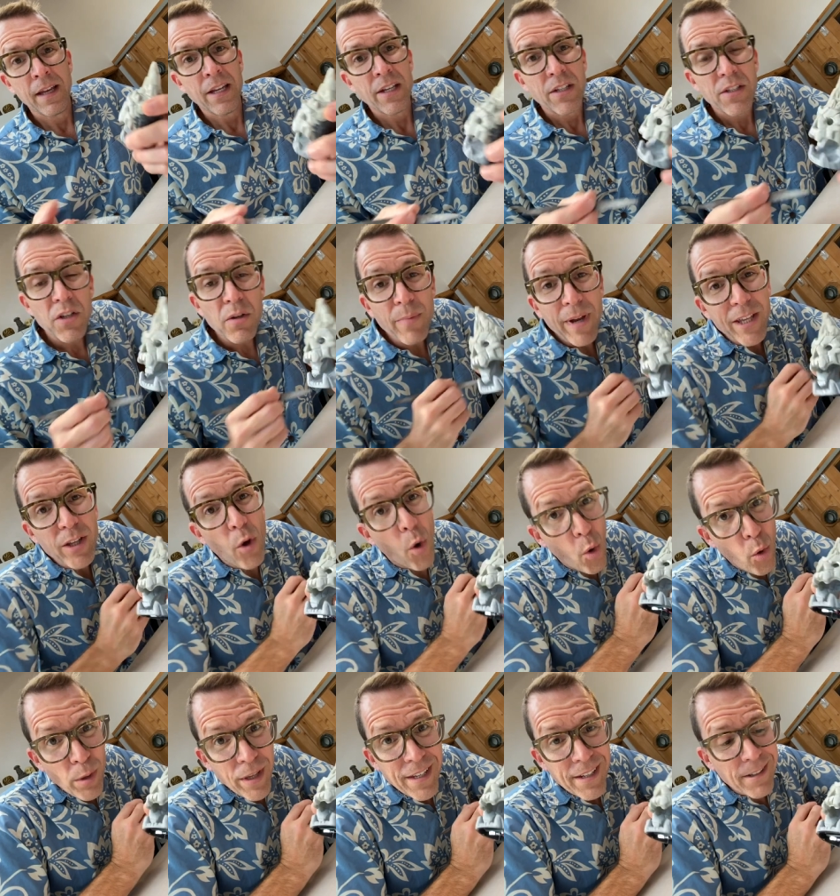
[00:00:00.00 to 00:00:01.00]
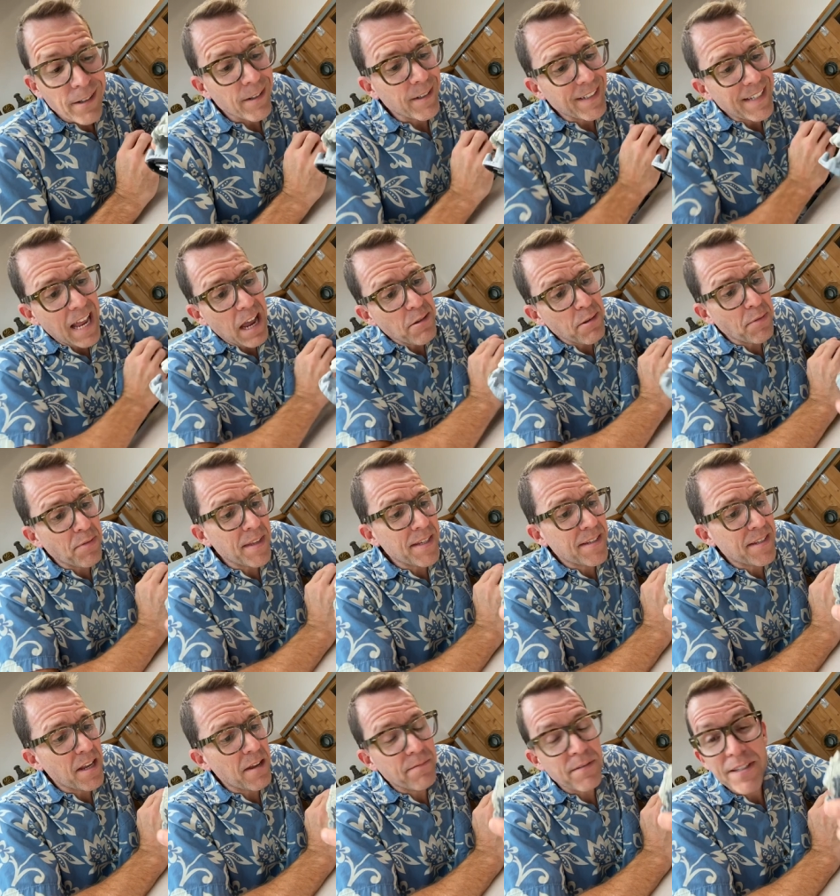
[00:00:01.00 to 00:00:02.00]
So my goal here, now that this
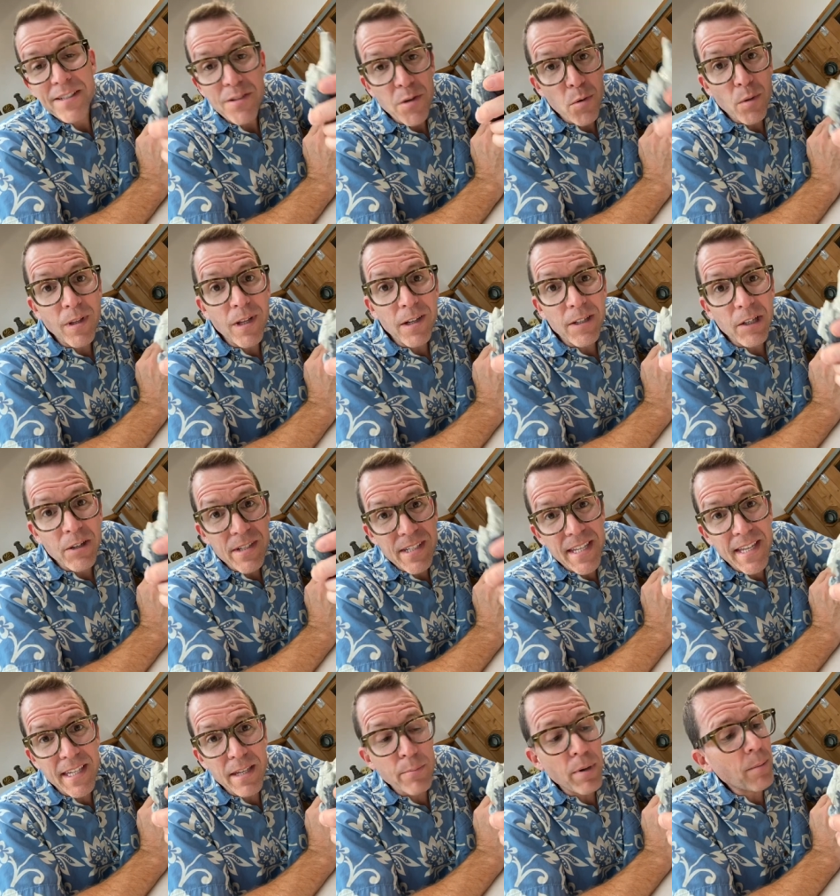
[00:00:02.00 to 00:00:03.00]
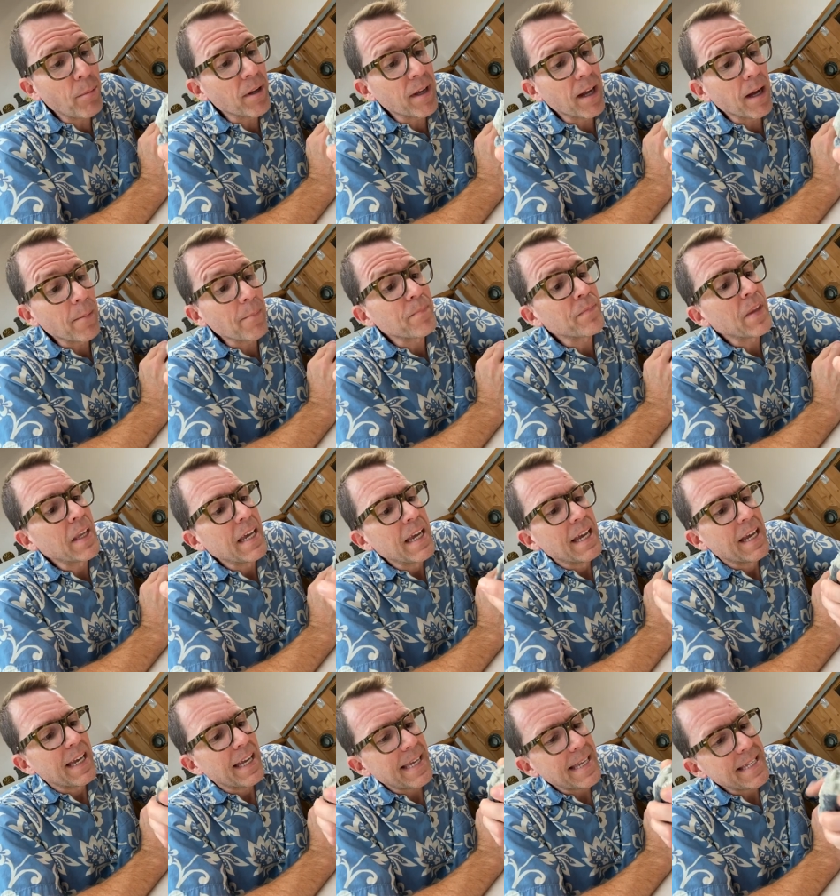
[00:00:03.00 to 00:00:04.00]
stuff is no longer sticky bubblegum,
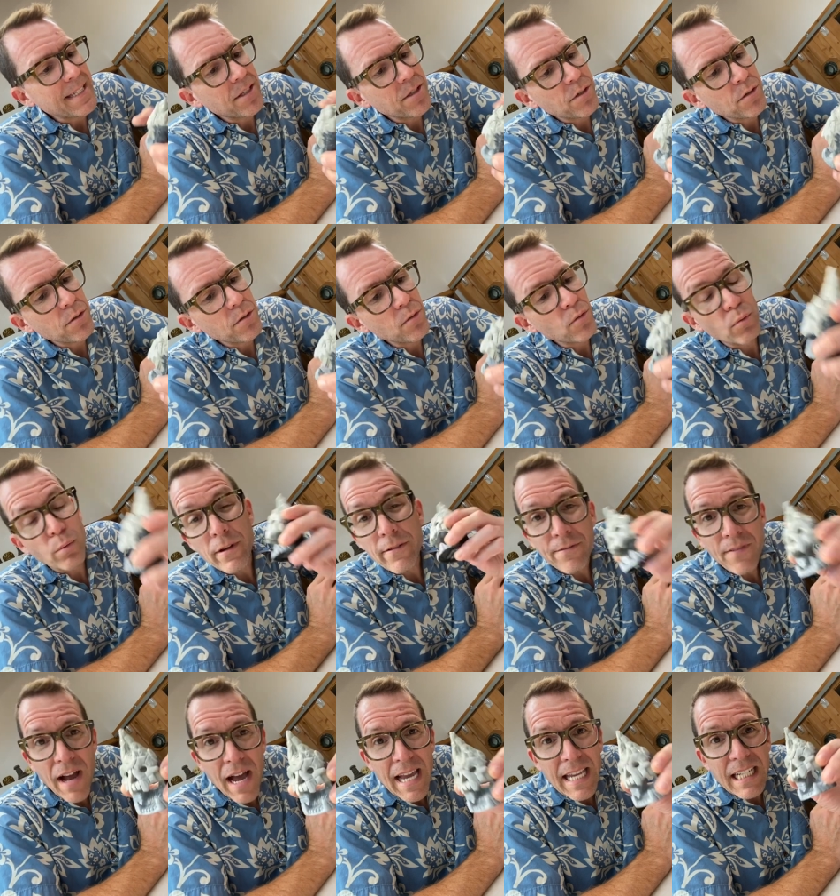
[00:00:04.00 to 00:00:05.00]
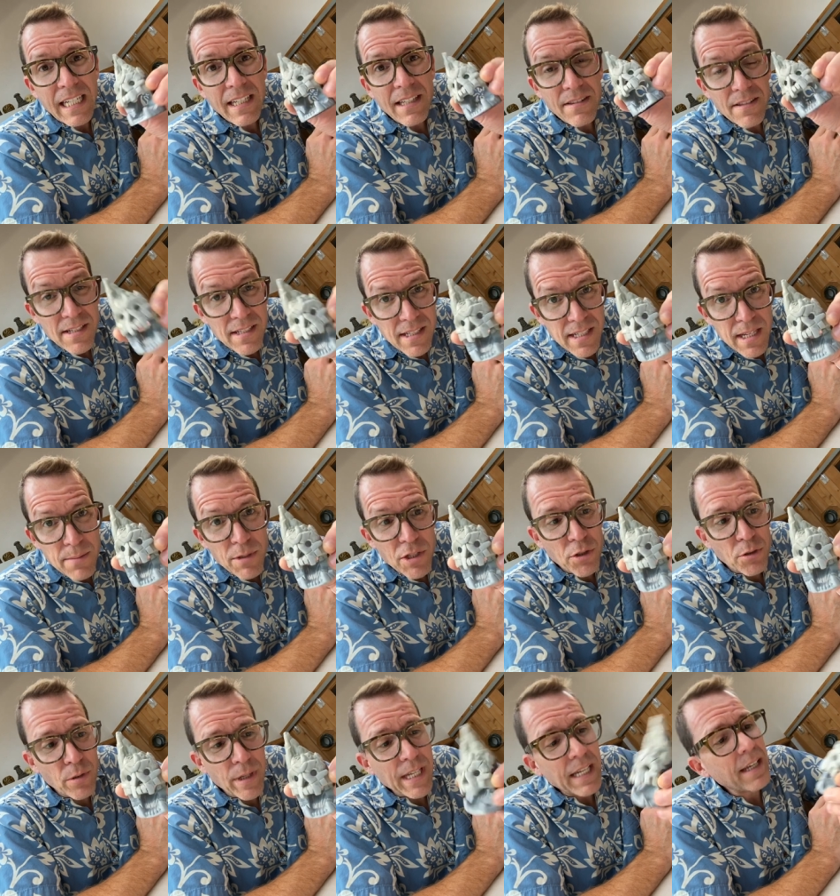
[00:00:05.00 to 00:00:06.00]
is to refine the
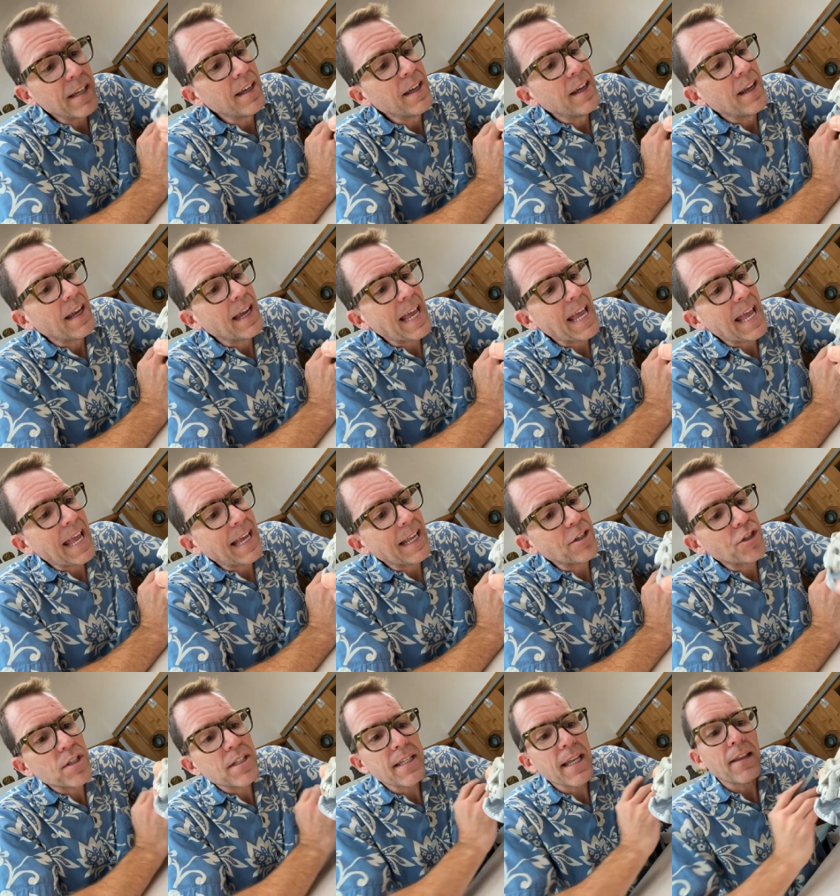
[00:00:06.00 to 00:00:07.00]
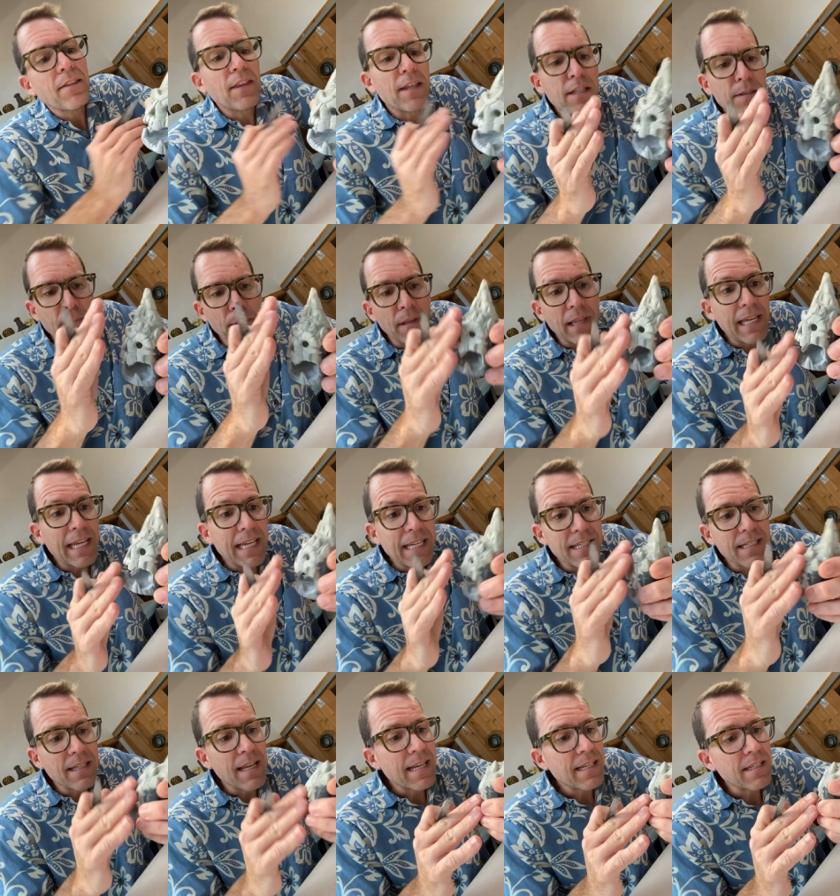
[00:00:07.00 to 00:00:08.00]
symmetry and just get these
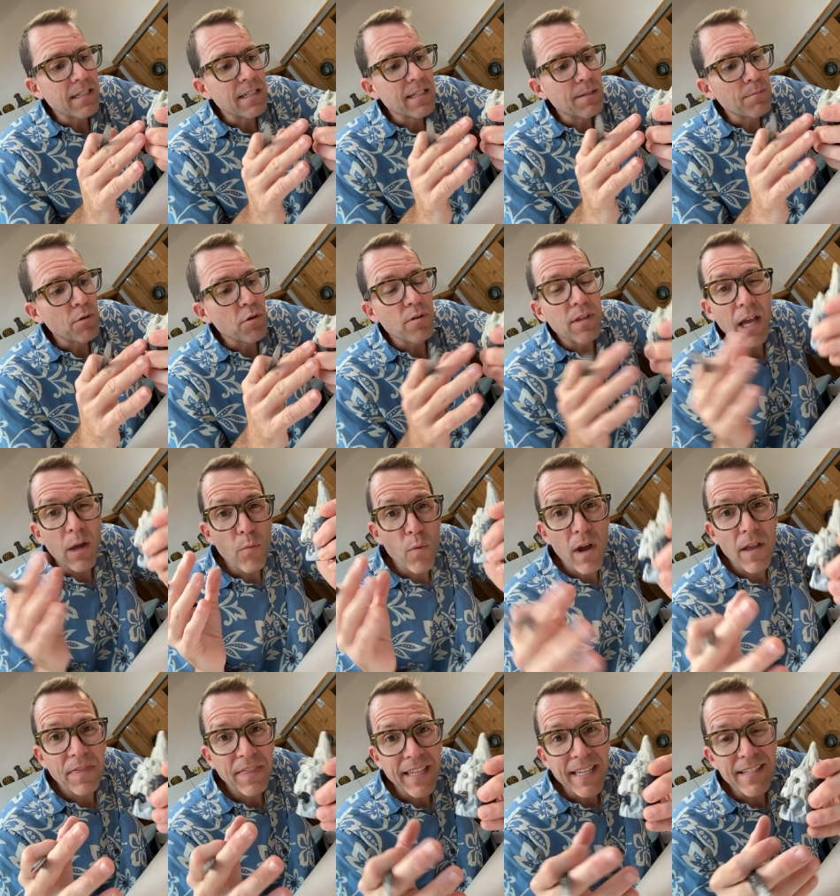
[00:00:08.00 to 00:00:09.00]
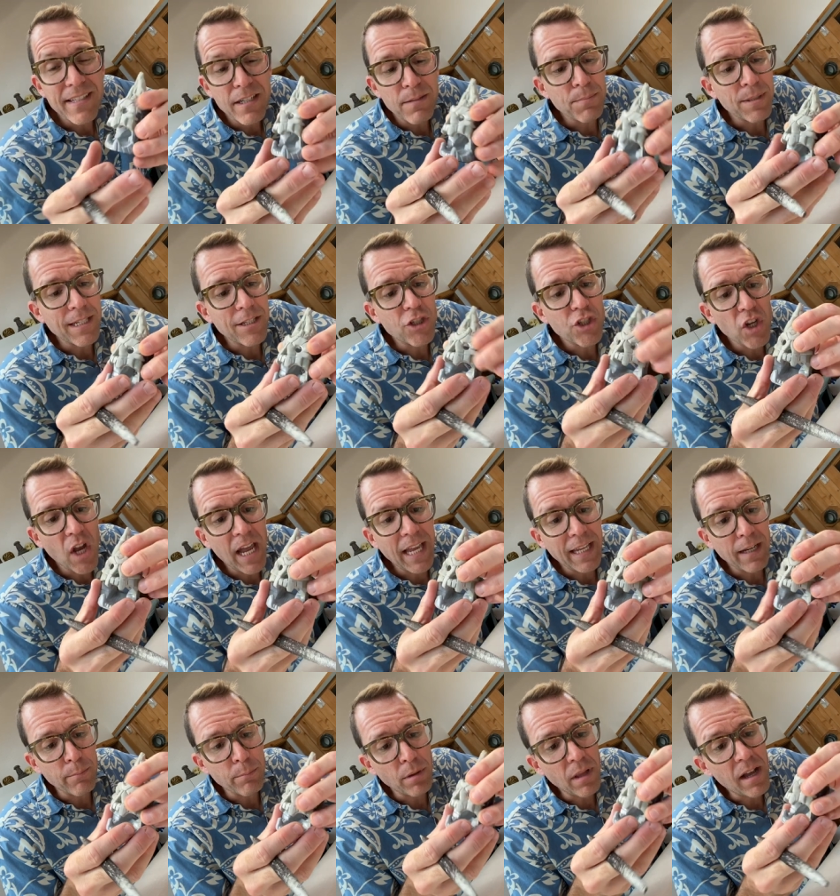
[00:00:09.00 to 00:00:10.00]
planes nice and smooth. I want these to be
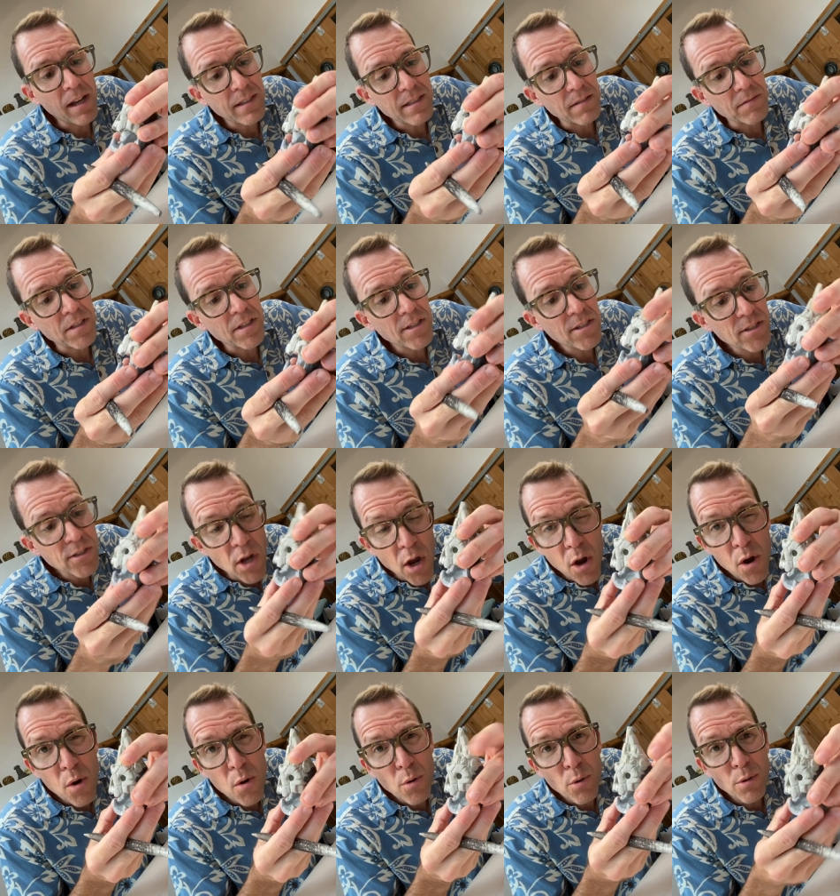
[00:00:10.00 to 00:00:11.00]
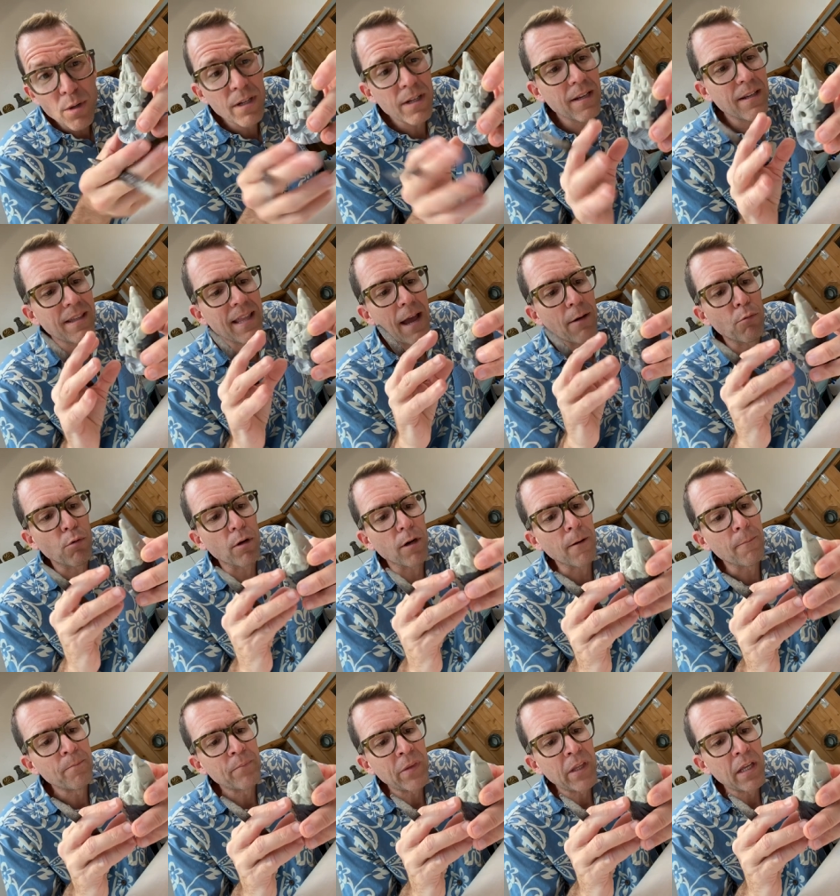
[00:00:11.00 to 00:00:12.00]
giant blocks of stone that were